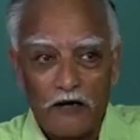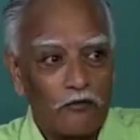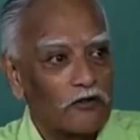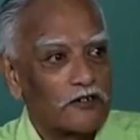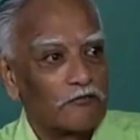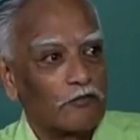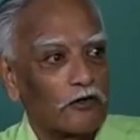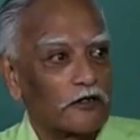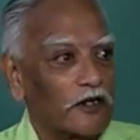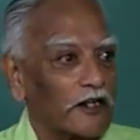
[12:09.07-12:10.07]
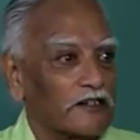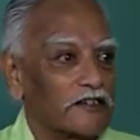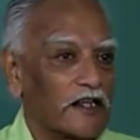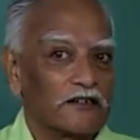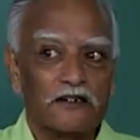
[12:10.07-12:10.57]
and most importantly in
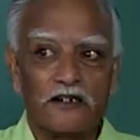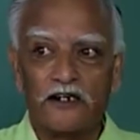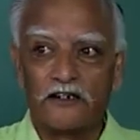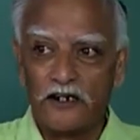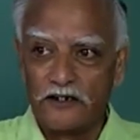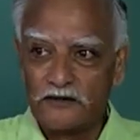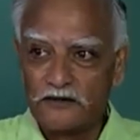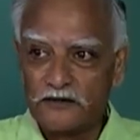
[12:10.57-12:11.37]
southern Italy.